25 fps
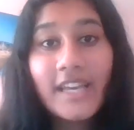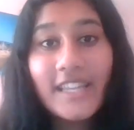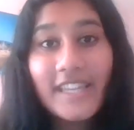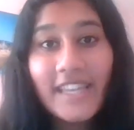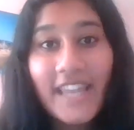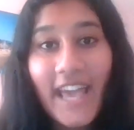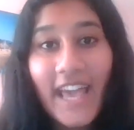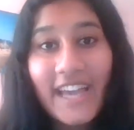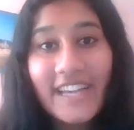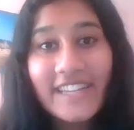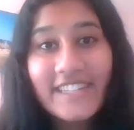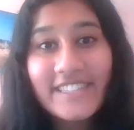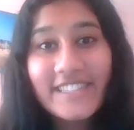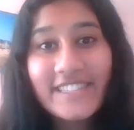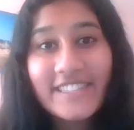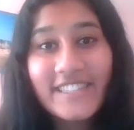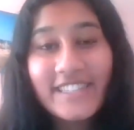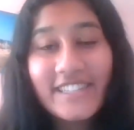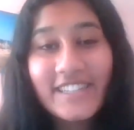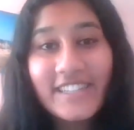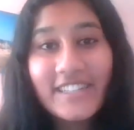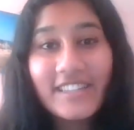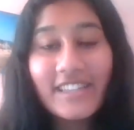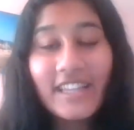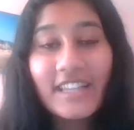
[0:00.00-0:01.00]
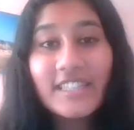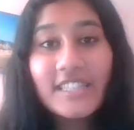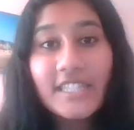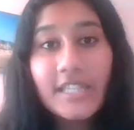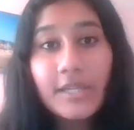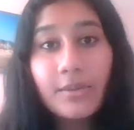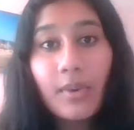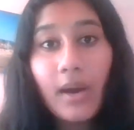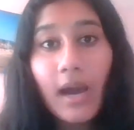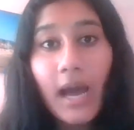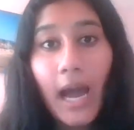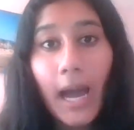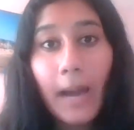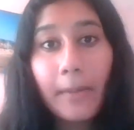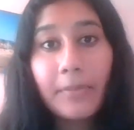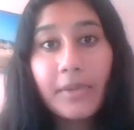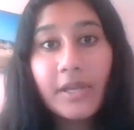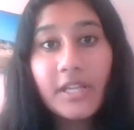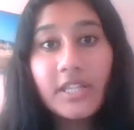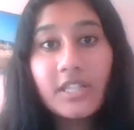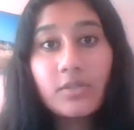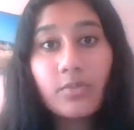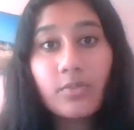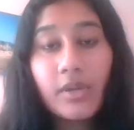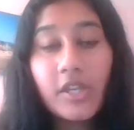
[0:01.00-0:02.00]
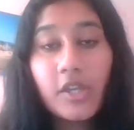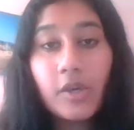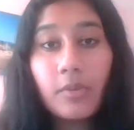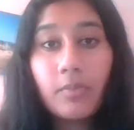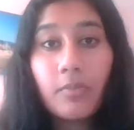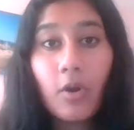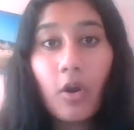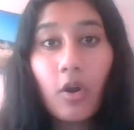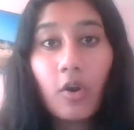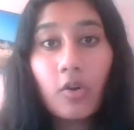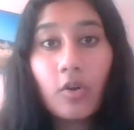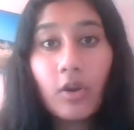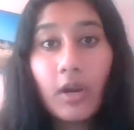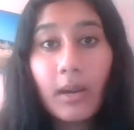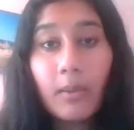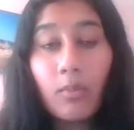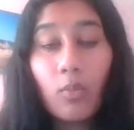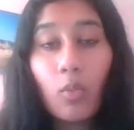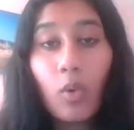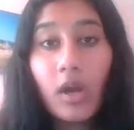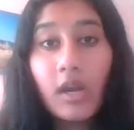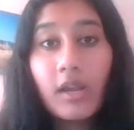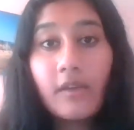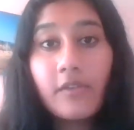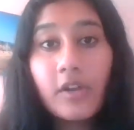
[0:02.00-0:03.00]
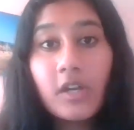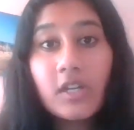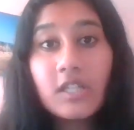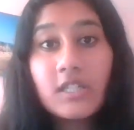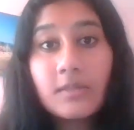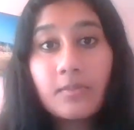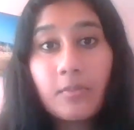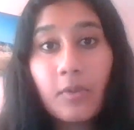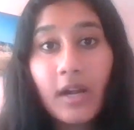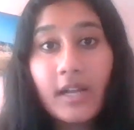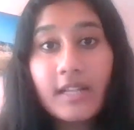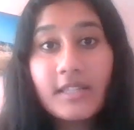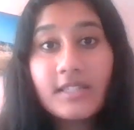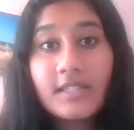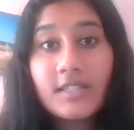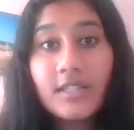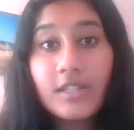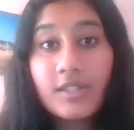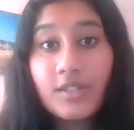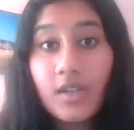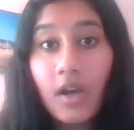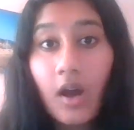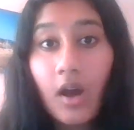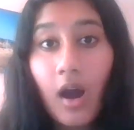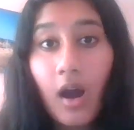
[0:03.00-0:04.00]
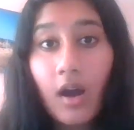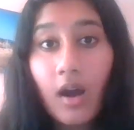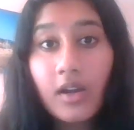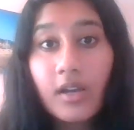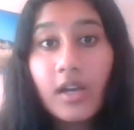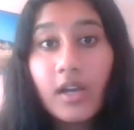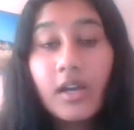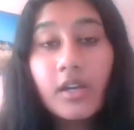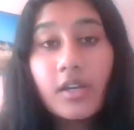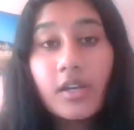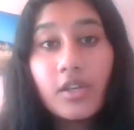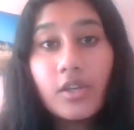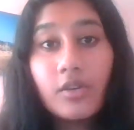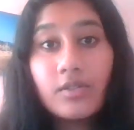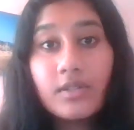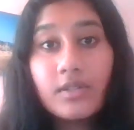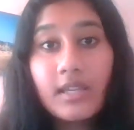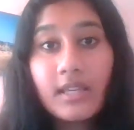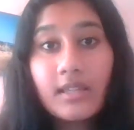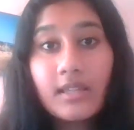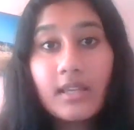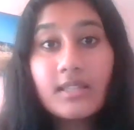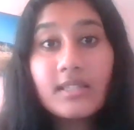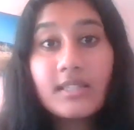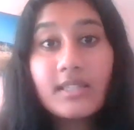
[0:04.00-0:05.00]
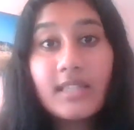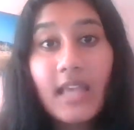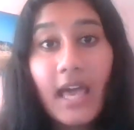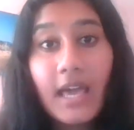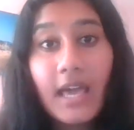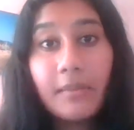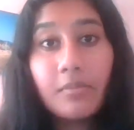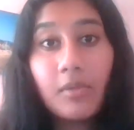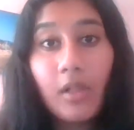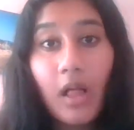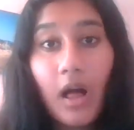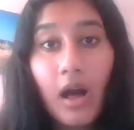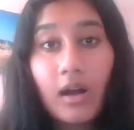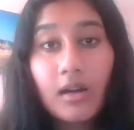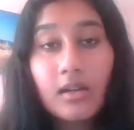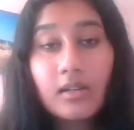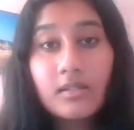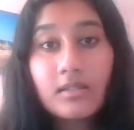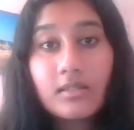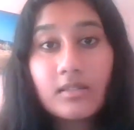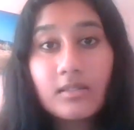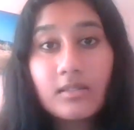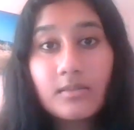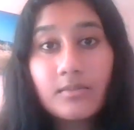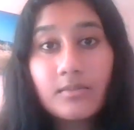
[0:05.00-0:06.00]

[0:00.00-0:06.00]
Next, let's see what happens when you program one of your sprites to talk using the Say blocks.